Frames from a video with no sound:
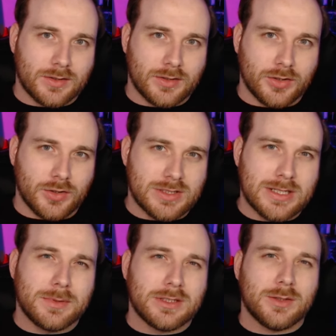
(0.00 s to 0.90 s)
So you
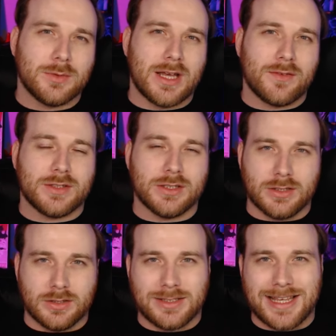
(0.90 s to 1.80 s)
typically would have
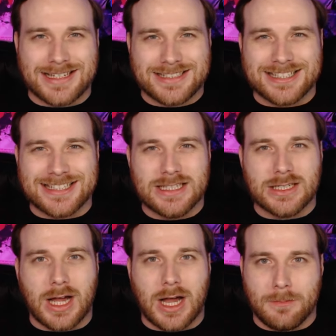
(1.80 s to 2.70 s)
to cast it
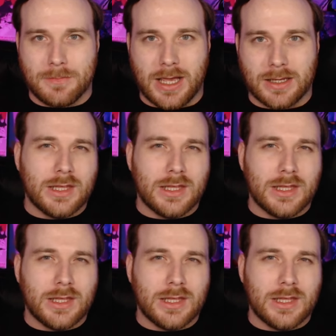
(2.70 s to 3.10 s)
in combat.